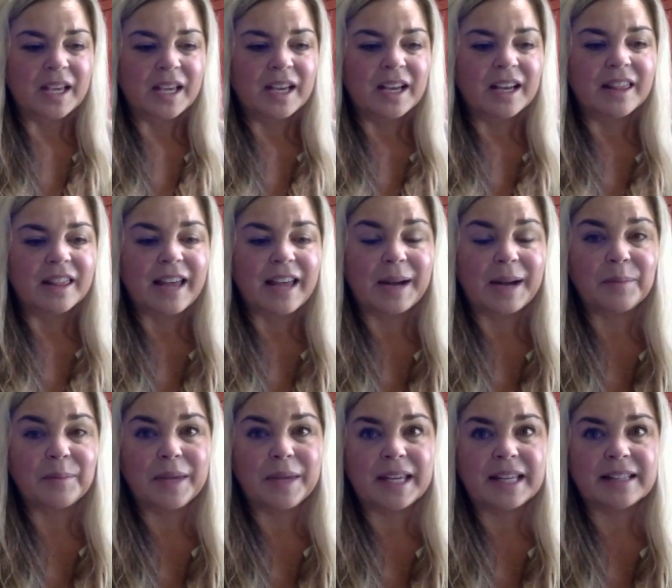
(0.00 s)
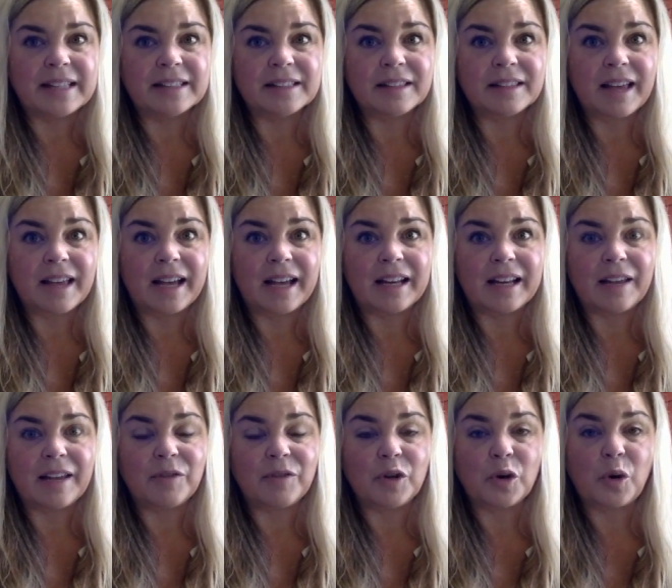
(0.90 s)
That means that
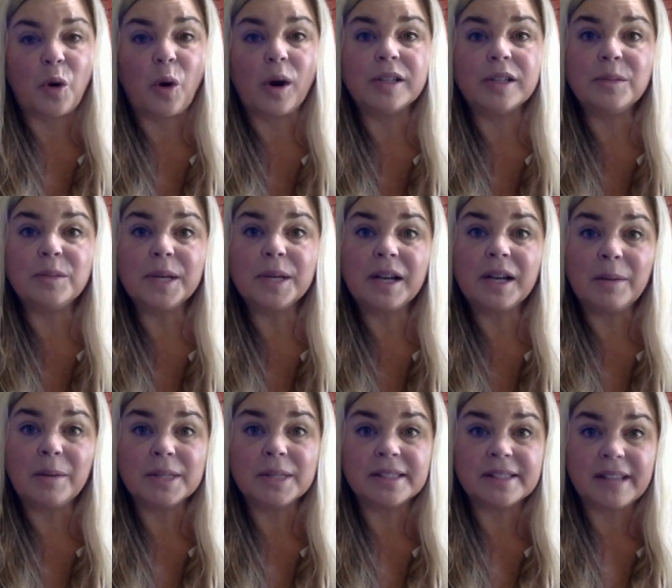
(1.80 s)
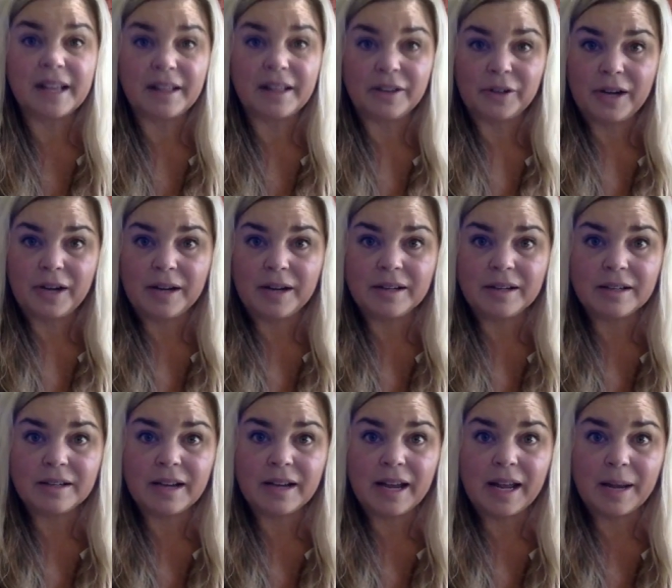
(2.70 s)
if you're going to become a seller
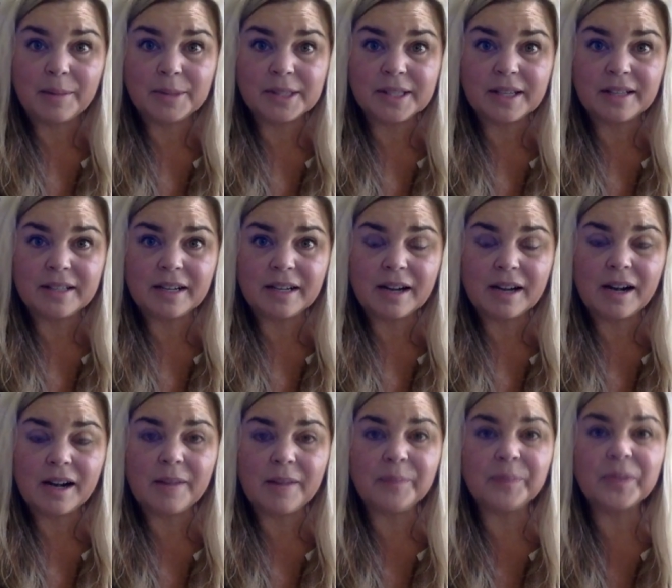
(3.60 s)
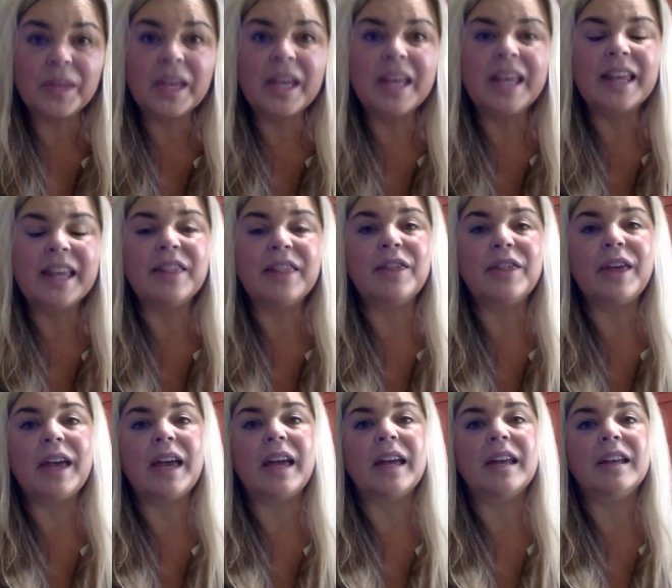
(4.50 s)
on Amazon.com,
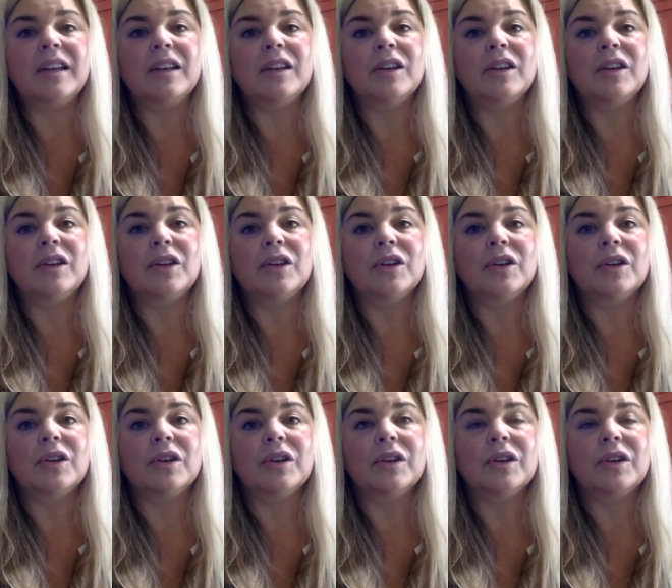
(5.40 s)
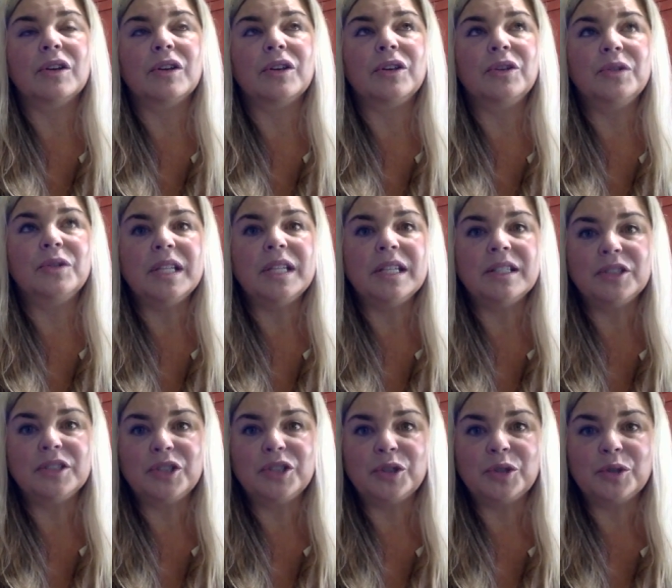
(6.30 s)
then you need
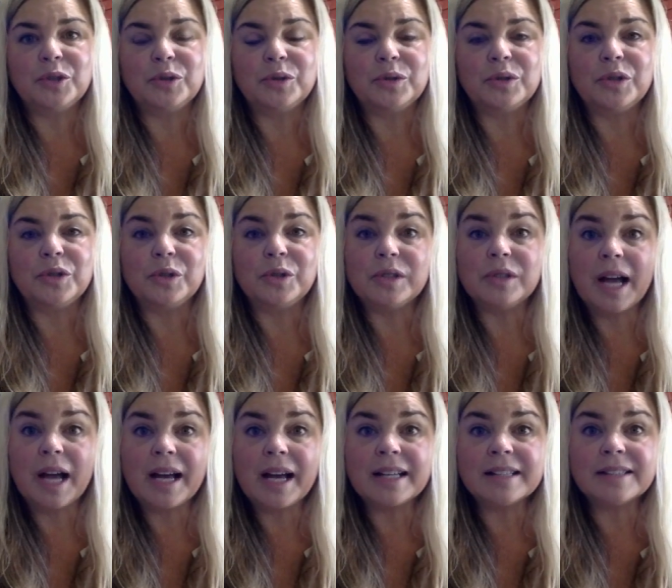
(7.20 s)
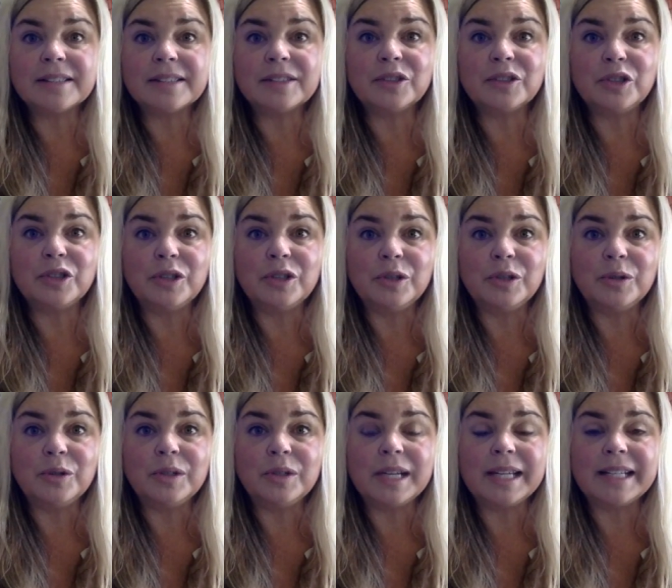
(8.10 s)
to utilize
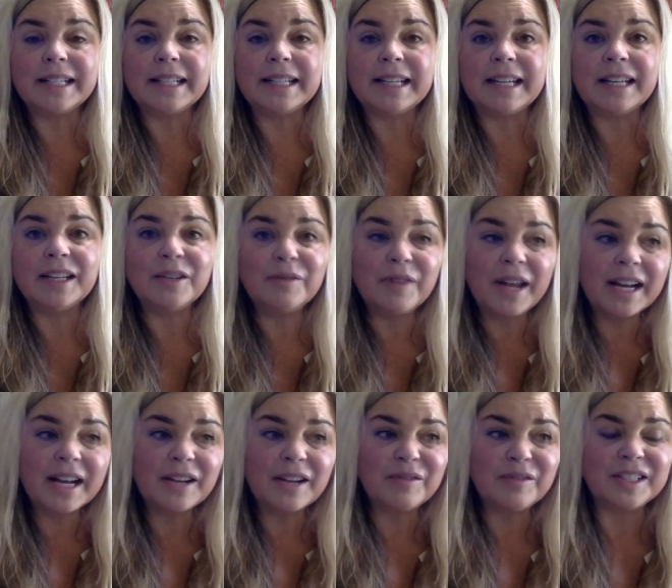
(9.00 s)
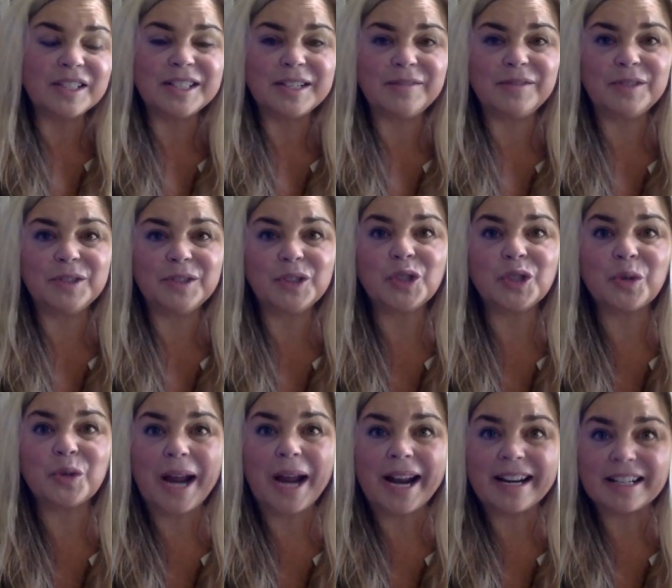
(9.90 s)
new and innovative and different
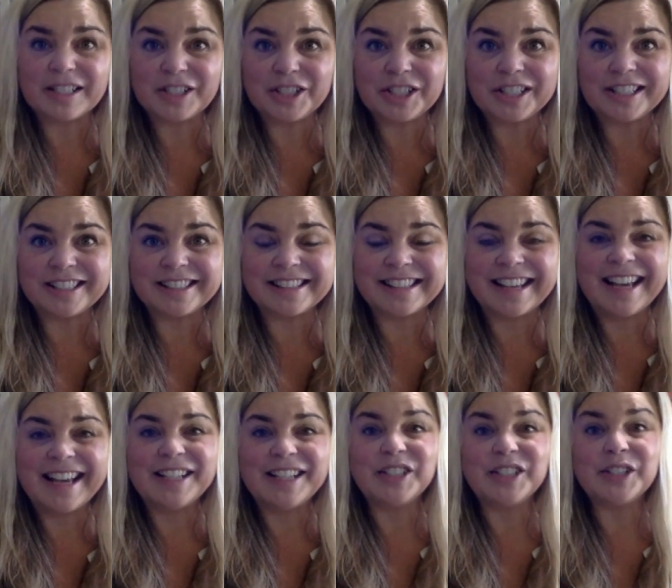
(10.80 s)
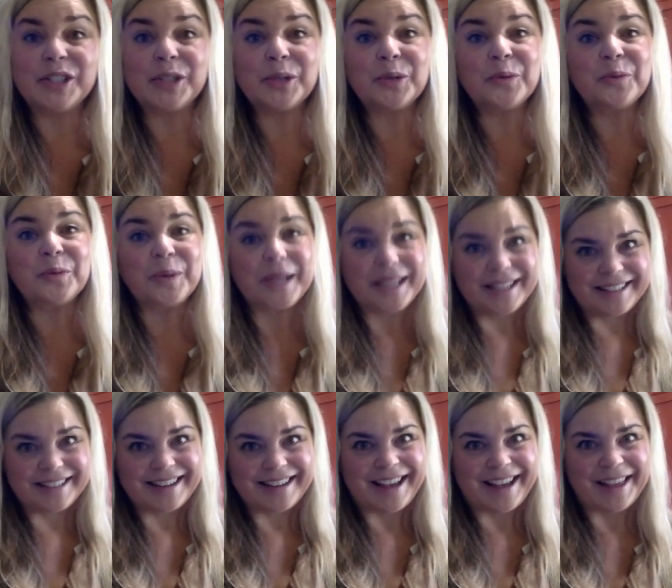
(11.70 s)
strategies to
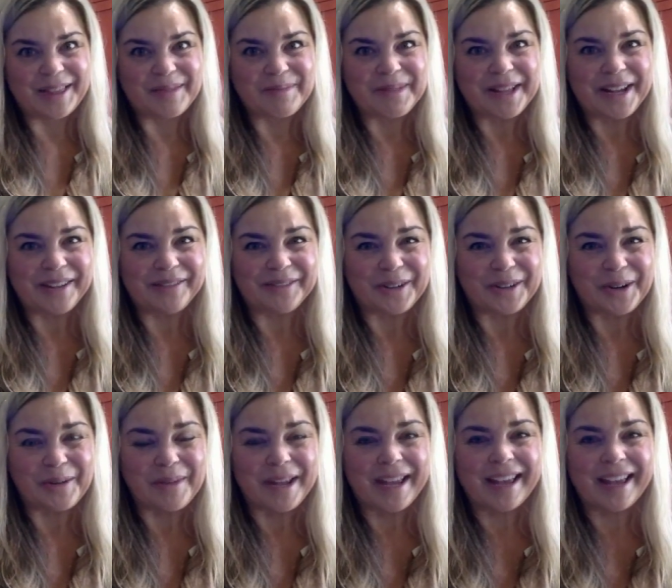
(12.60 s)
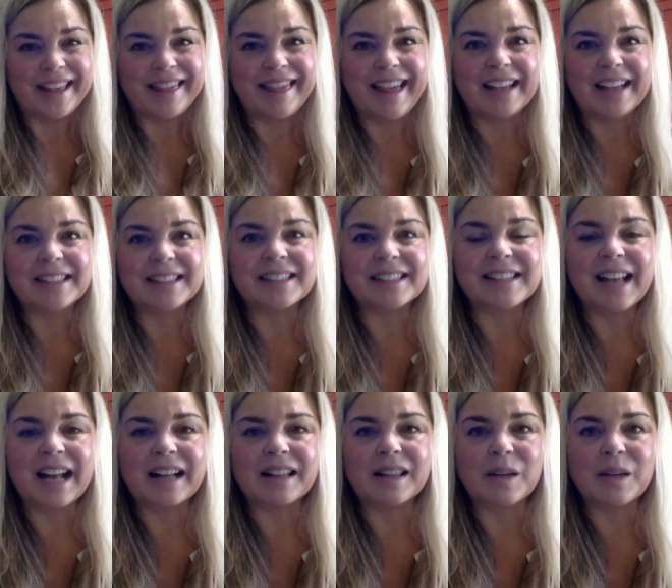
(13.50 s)
win on the platform. And that's
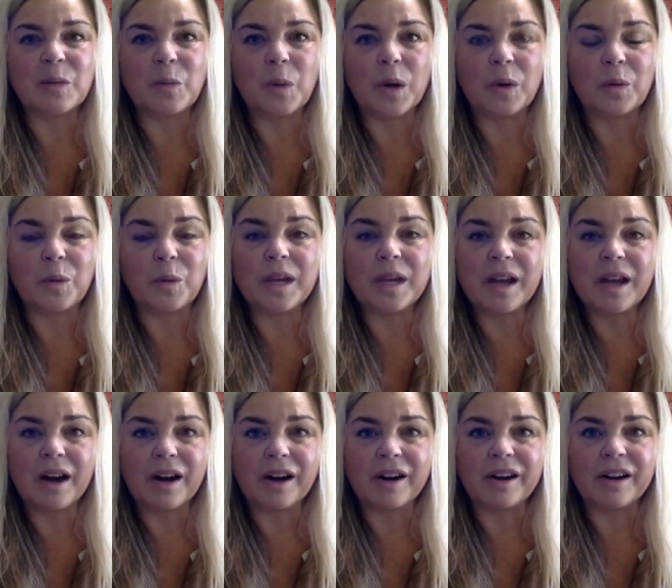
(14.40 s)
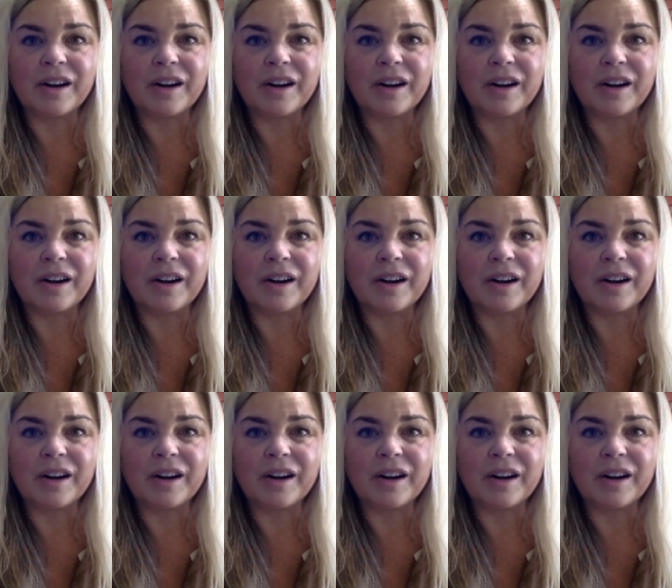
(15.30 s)
exactly what we are